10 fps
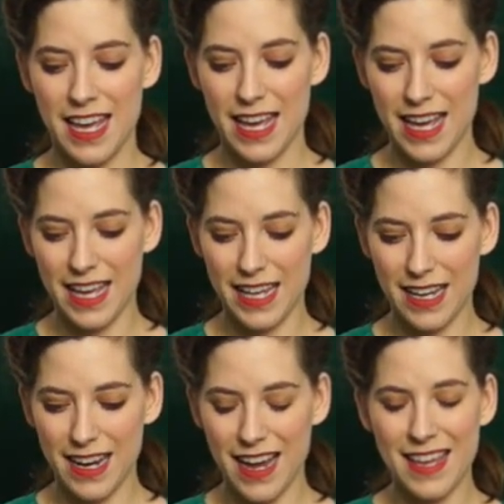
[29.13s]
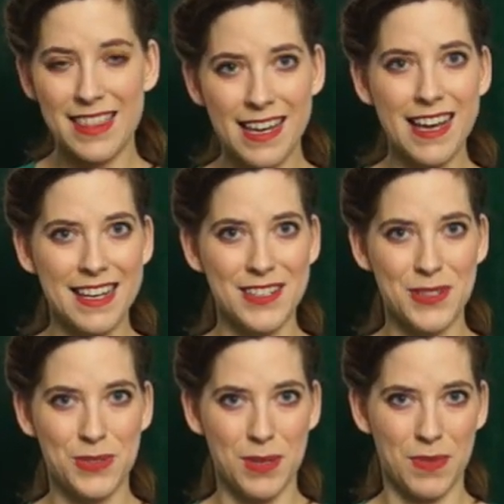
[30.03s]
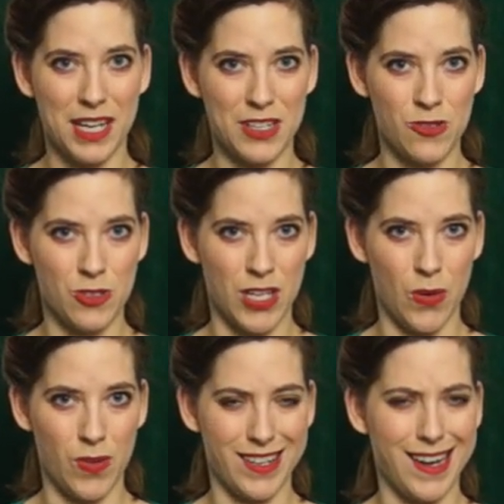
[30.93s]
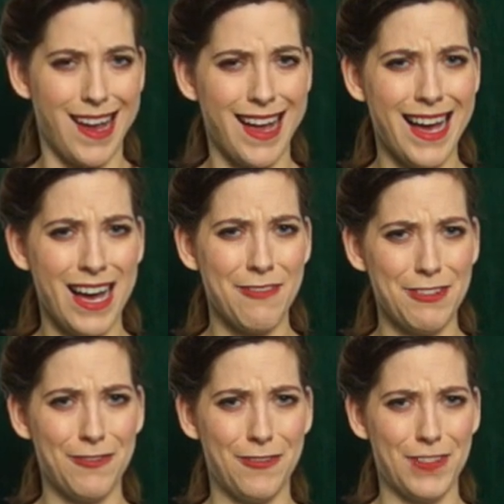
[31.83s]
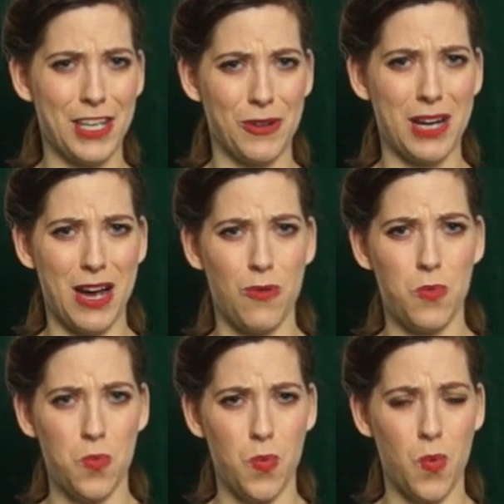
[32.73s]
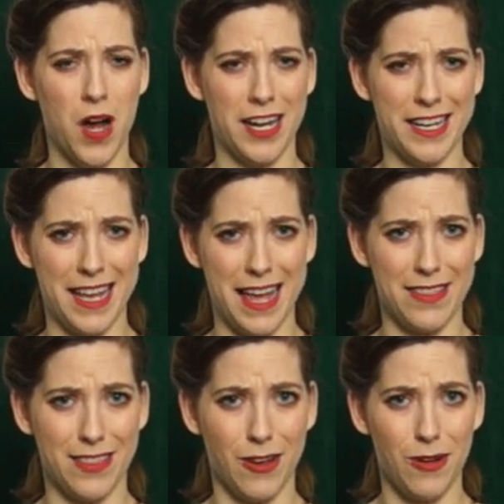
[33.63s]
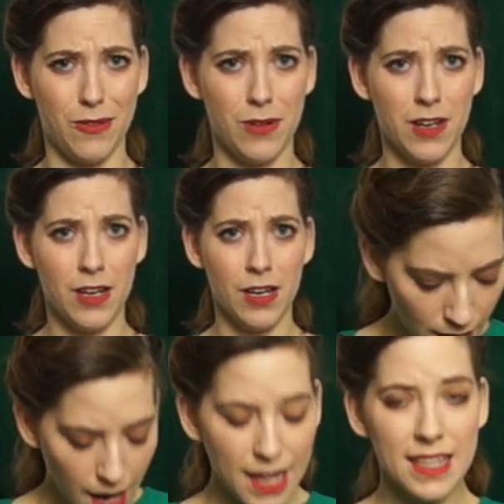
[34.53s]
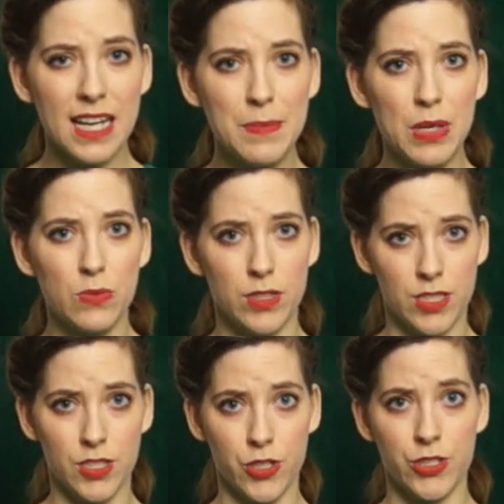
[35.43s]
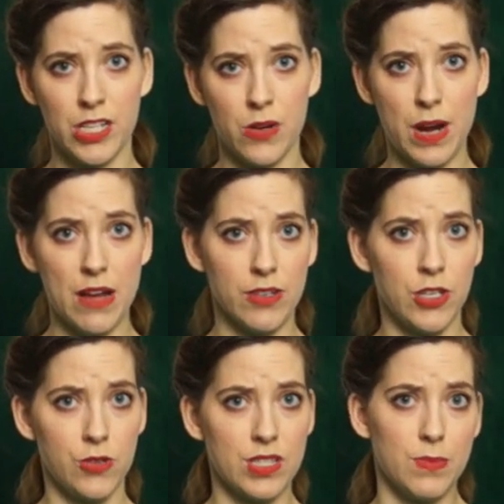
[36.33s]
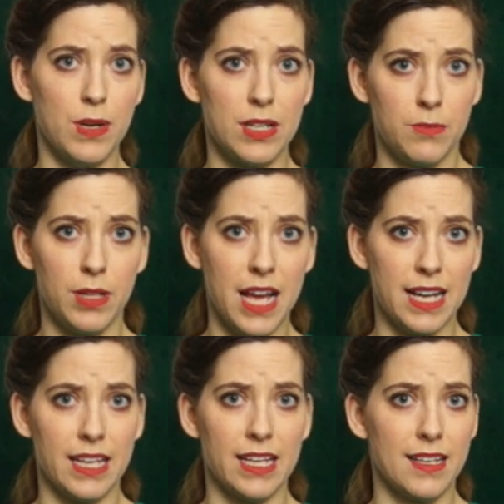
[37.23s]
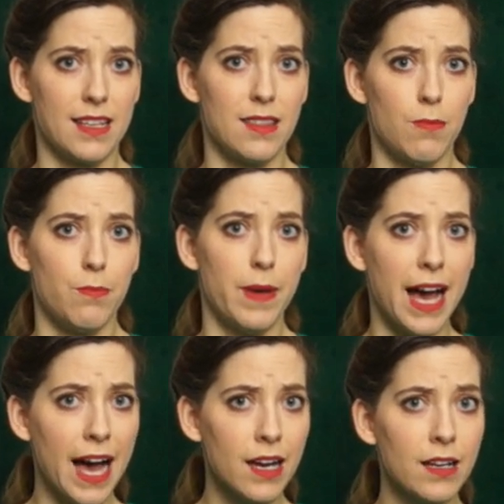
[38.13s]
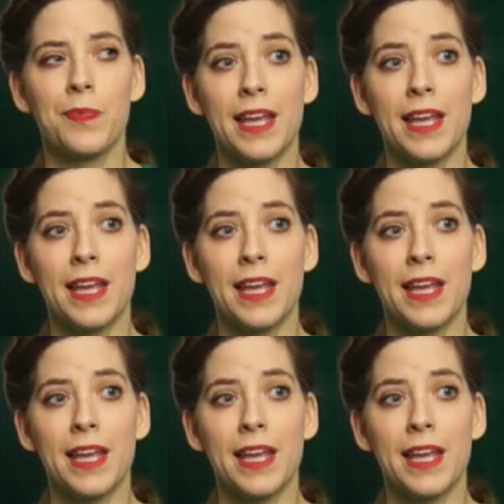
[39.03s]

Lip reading: And I think I can do something interesting with it. I haven't figured out what yet though. I think I might want to turn it around and use the button placket in the back.